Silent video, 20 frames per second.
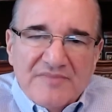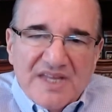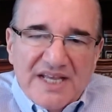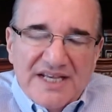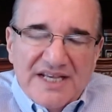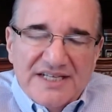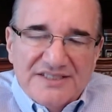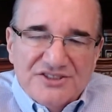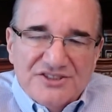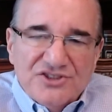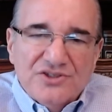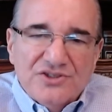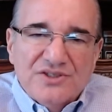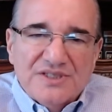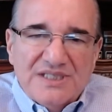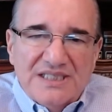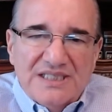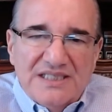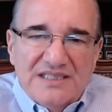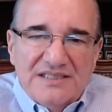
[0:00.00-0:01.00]
and
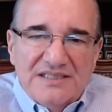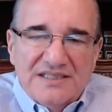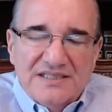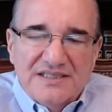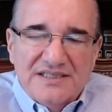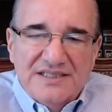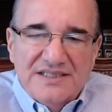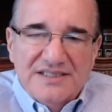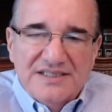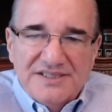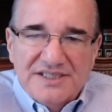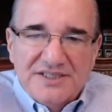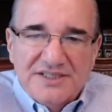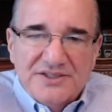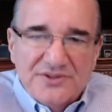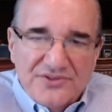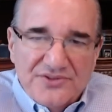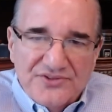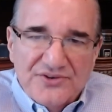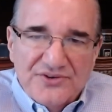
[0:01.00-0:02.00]
Turkey in the
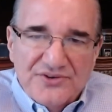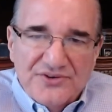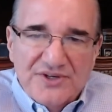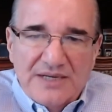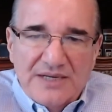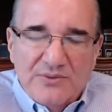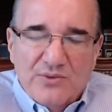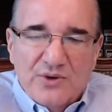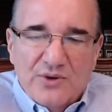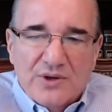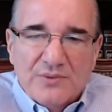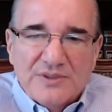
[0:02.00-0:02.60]
Ezekiel 38 war,